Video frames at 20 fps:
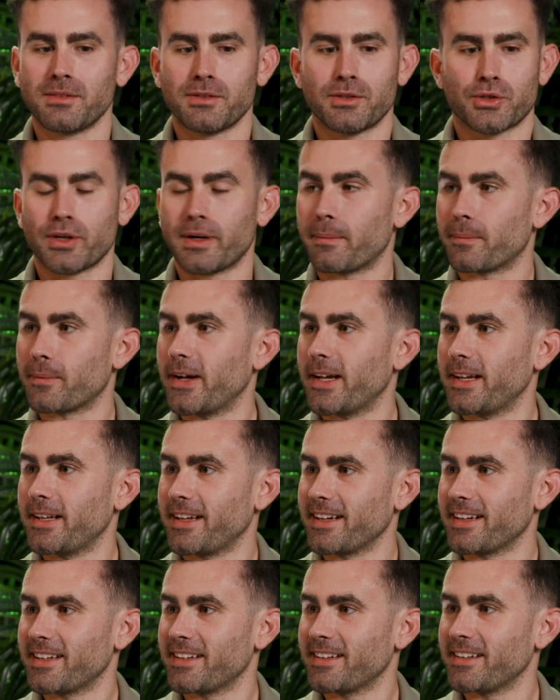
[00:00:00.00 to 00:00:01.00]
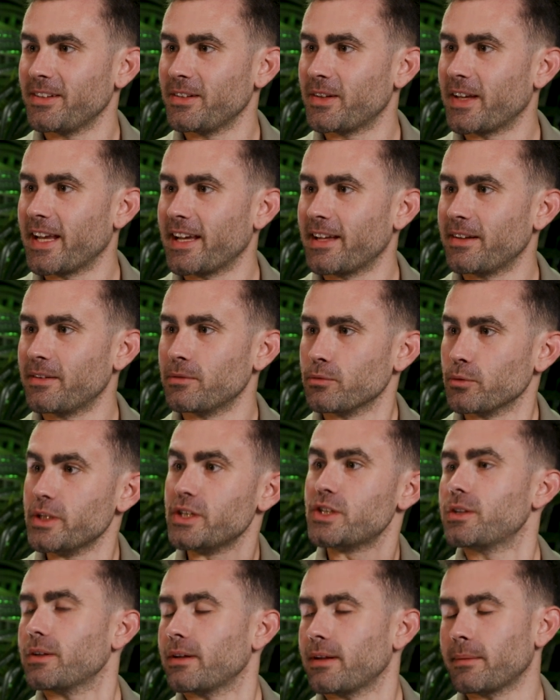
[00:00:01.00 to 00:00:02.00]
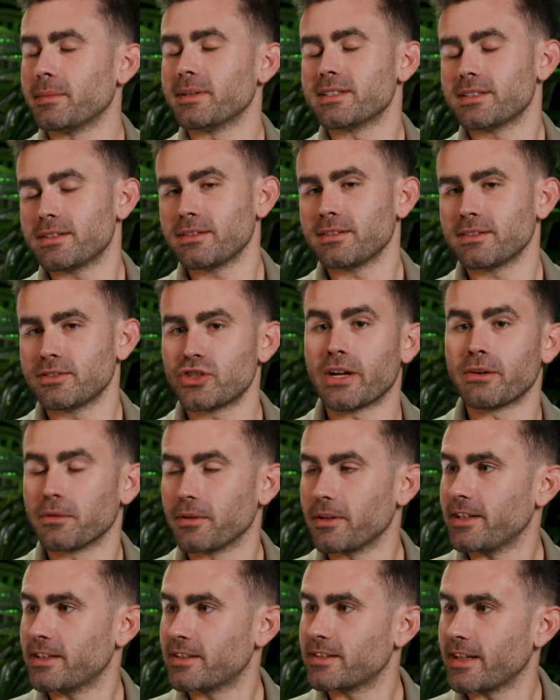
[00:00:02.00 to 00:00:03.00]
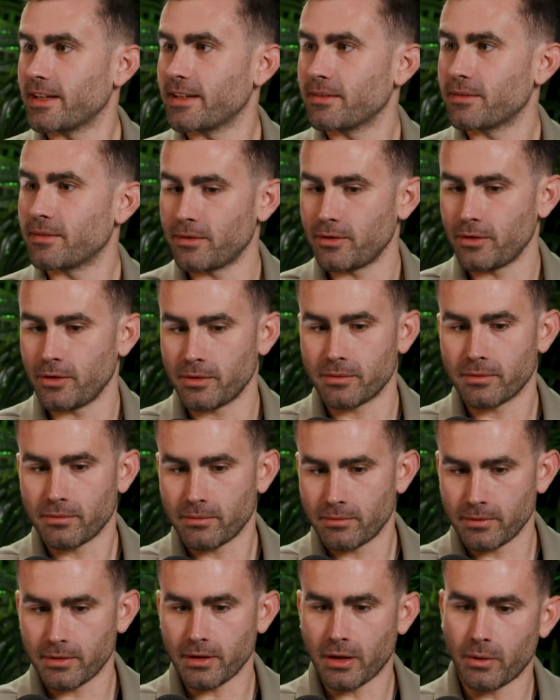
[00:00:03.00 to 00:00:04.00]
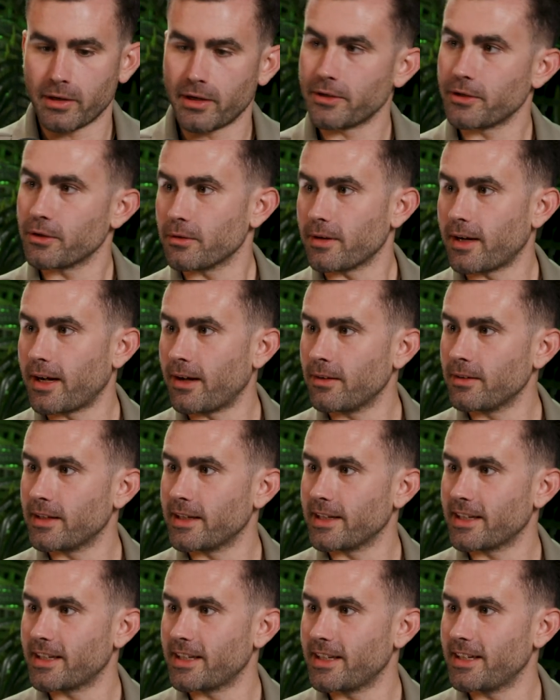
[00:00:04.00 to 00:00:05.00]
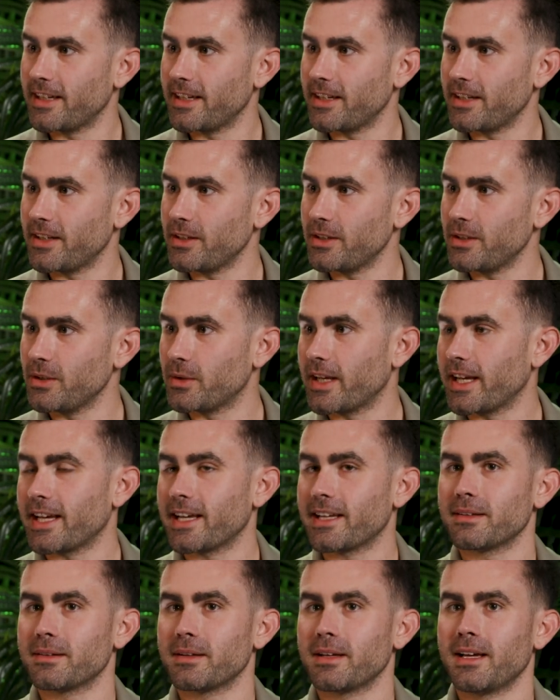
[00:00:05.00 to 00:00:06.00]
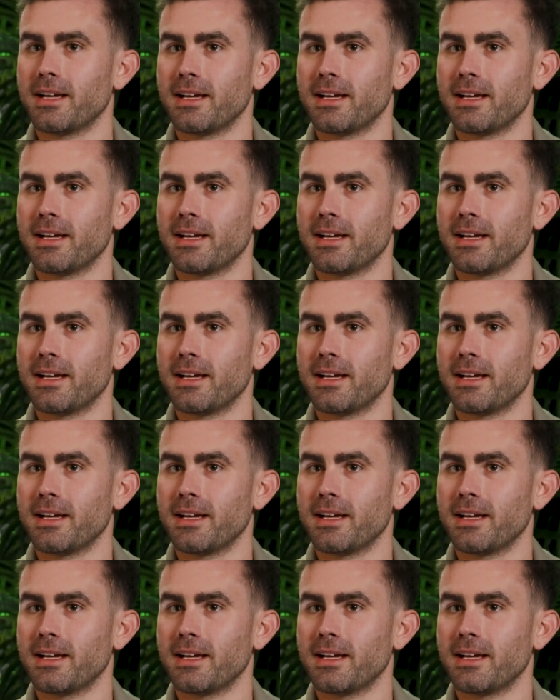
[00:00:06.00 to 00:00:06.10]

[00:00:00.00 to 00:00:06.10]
trip, right? Like you can't generally it's like you're going on your route. Like you can't